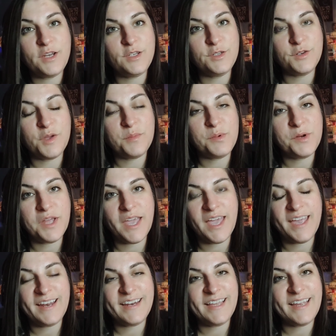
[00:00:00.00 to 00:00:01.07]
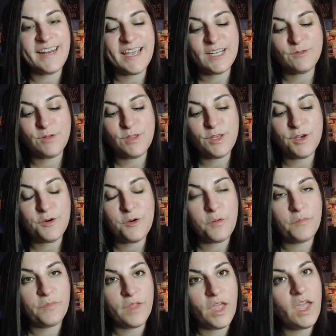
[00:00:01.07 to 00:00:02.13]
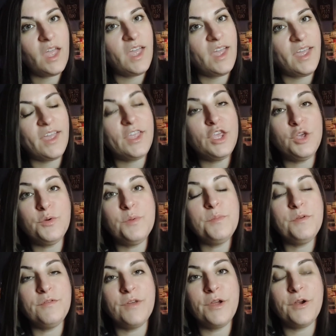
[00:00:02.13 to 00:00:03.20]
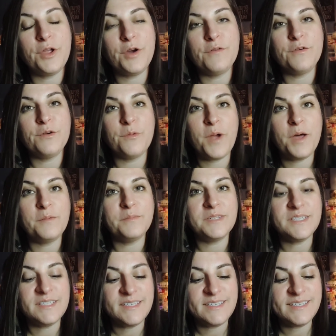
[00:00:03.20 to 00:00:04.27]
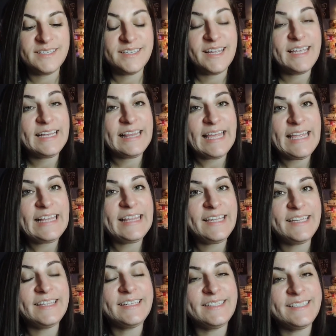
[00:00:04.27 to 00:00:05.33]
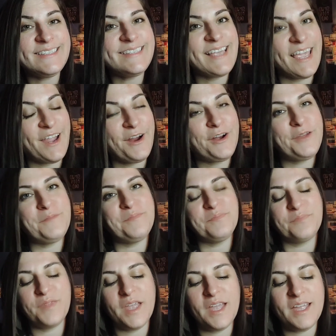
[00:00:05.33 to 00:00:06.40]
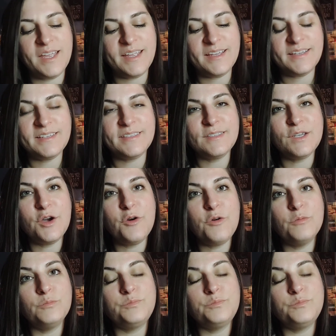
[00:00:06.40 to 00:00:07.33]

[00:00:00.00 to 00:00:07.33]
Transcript: to communicate and connect with you, you would be very overwhelmed and likely a little scared. So,